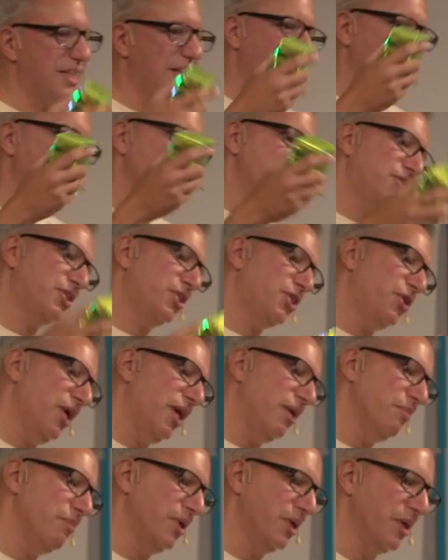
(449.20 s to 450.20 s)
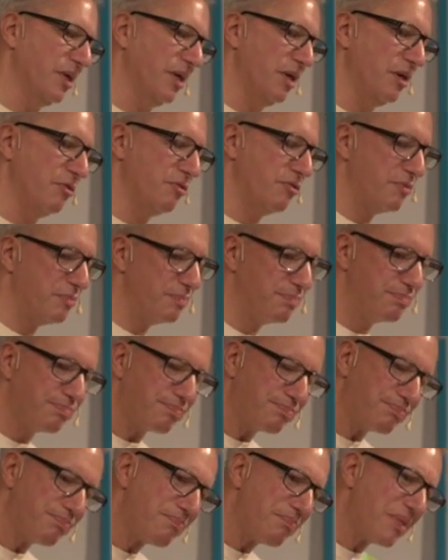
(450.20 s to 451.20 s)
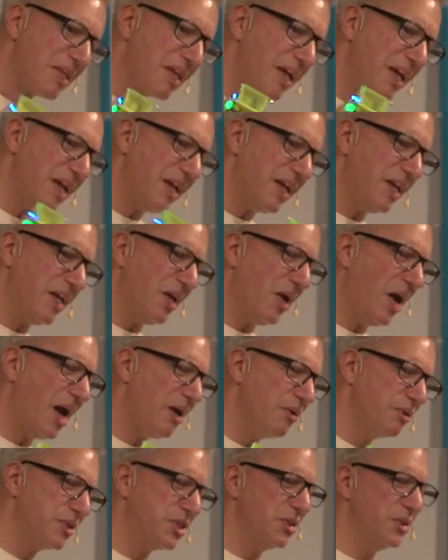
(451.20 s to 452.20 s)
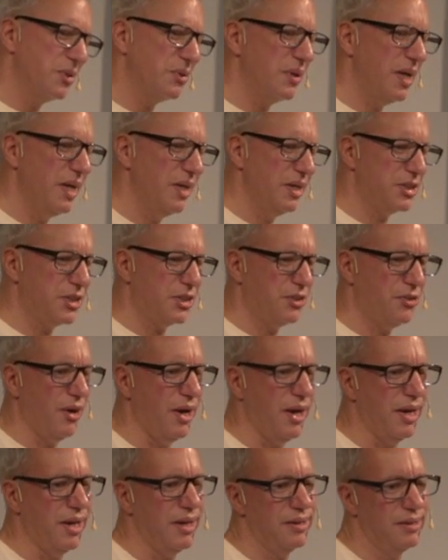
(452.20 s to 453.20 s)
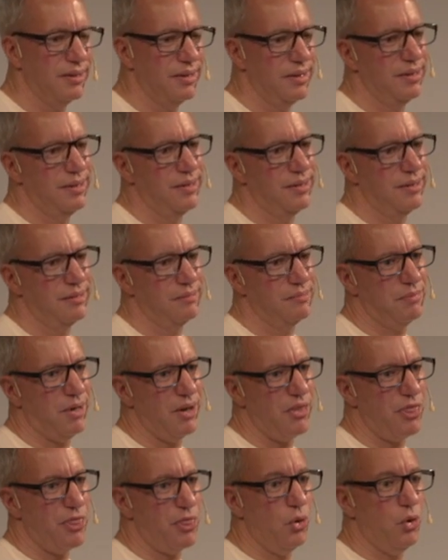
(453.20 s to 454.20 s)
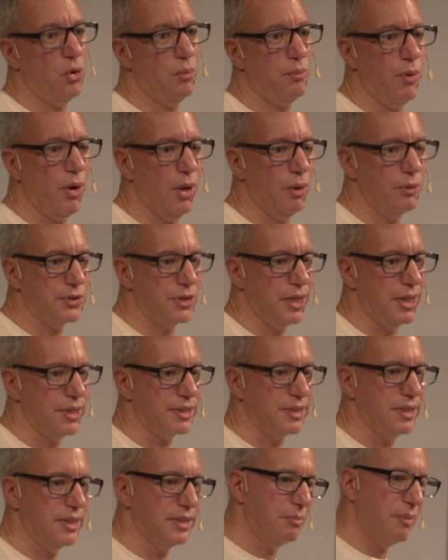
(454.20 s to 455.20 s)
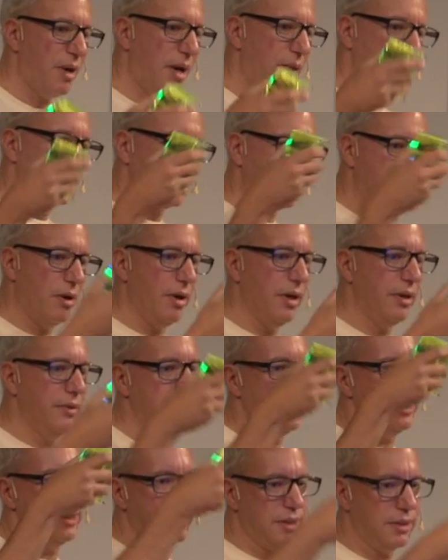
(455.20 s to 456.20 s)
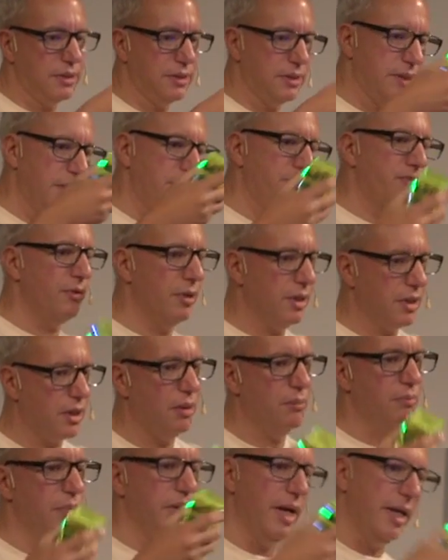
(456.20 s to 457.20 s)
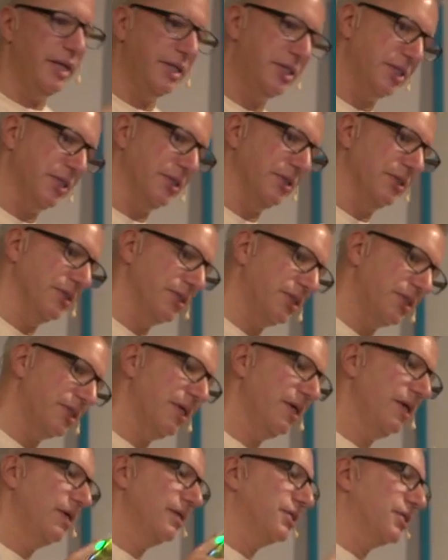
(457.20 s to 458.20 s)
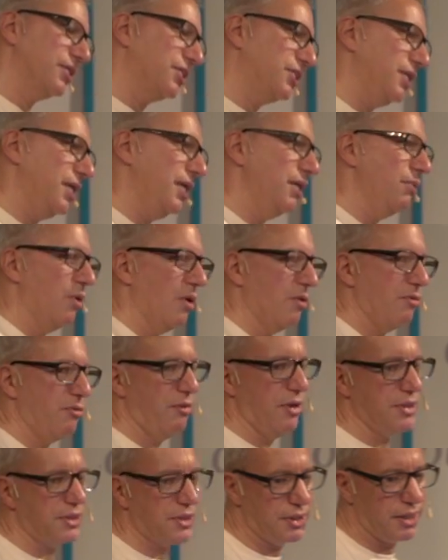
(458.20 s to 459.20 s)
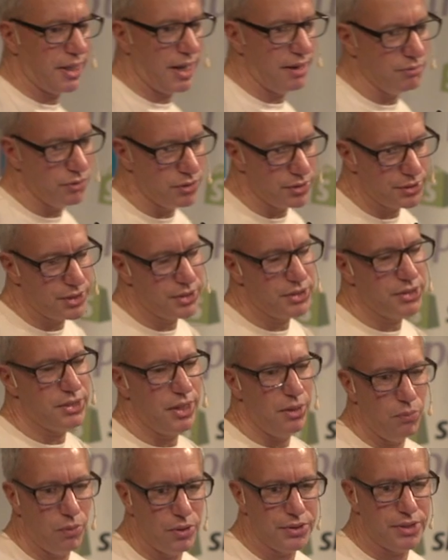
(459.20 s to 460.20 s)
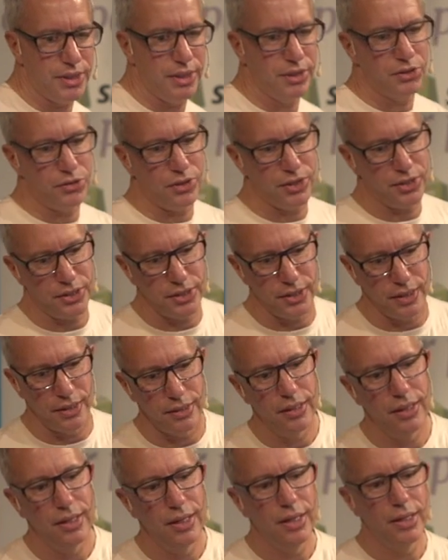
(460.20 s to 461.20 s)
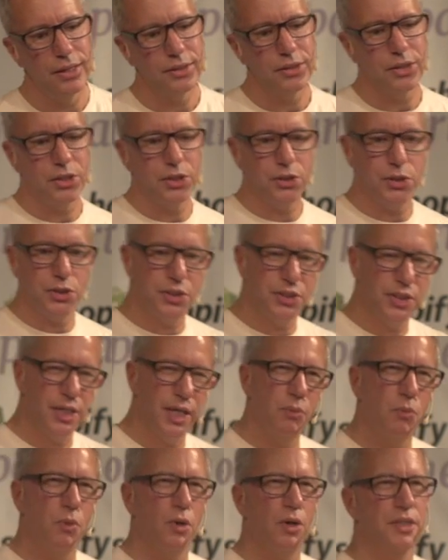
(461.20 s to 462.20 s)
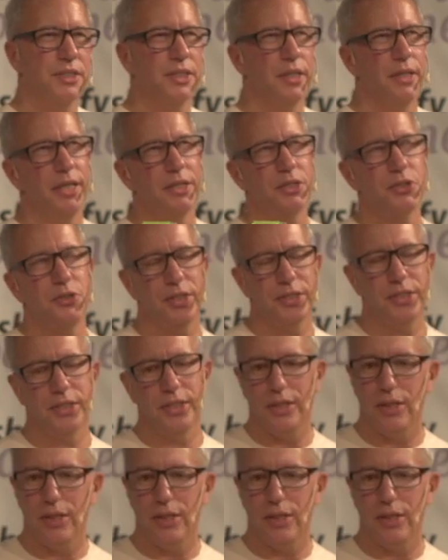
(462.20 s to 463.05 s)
kind of treatment of, you know, how to illustrate my thought process. It's about trying these different combinations to see what fits together, to see what's interesting, to see what is an interesting